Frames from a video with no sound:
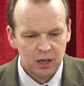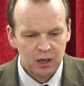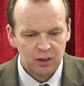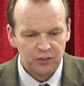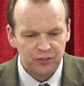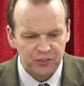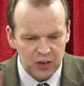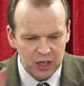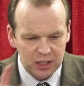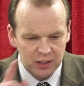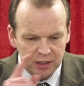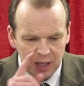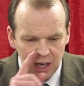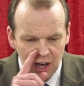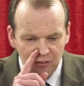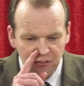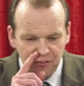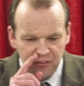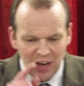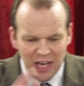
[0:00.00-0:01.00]
Fifth,
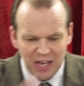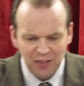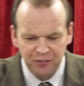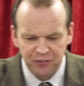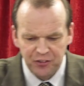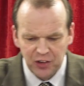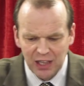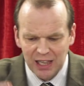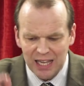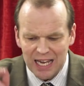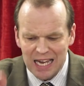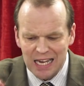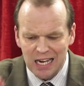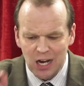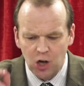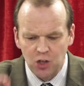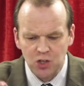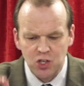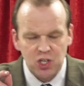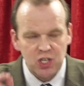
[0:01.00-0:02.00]
faithful in
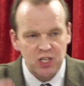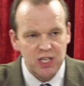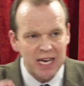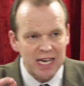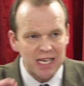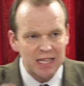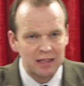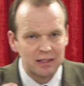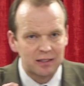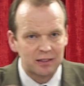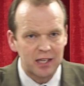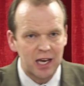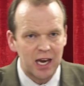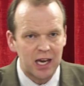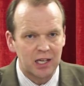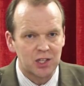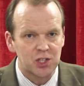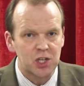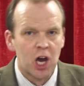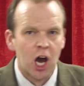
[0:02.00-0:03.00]
unseen
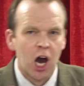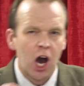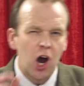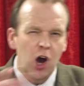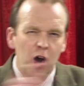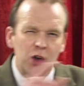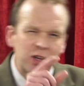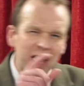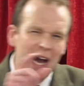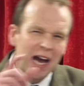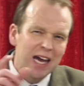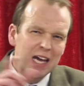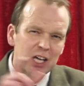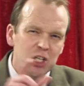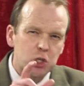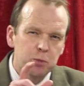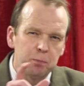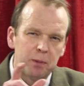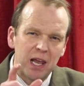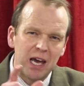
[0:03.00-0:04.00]
things. How do I
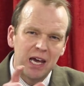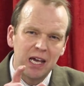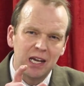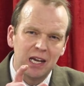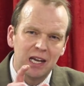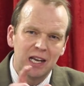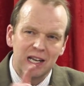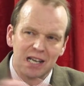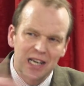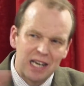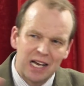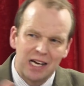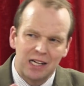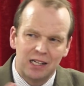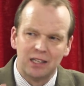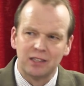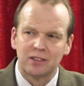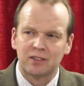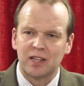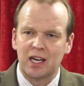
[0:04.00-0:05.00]
explain
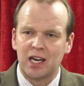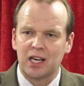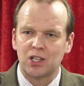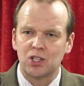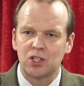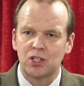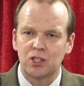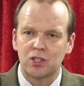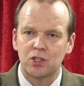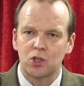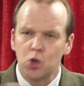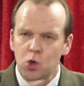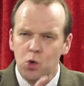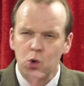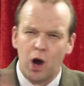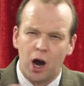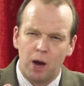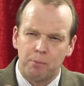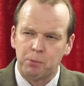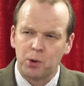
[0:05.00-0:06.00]
little things?
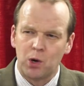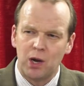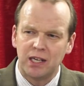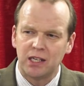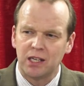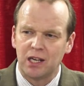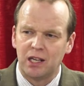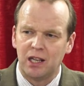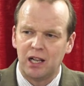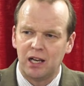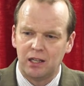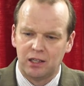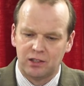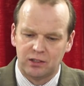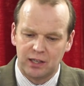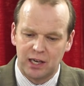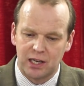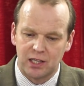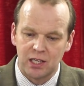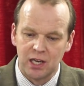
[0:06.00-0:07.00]
You operating in little
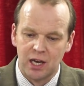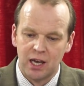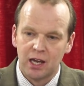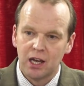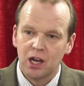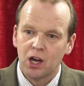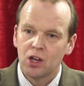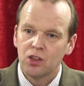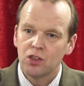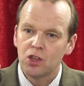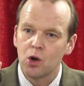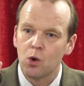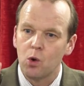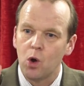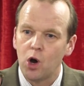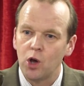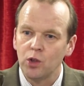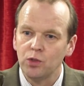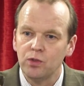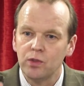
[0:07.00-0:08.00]
things. They're
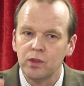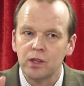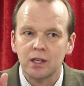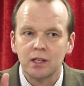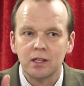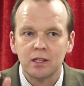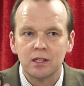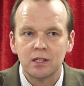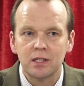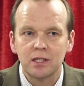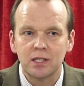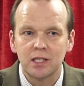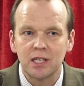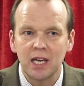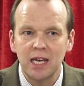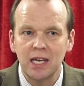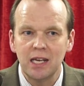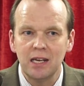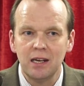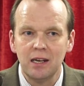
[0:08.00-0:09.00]

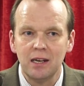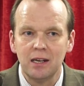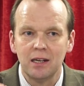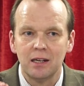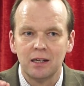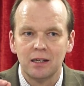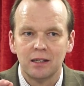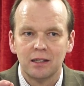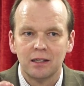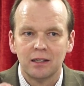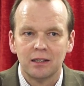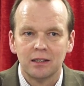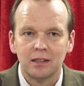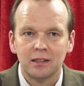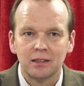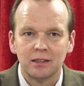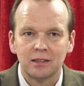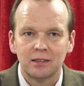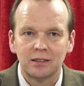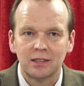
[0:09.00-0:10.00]
unseen
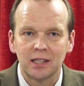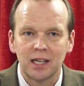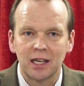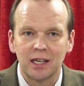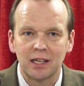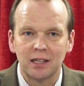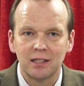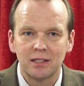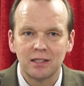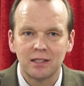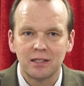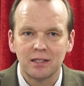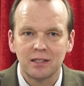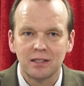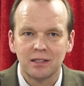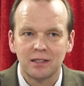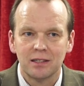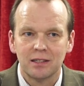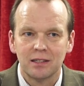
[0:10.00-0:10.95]
things.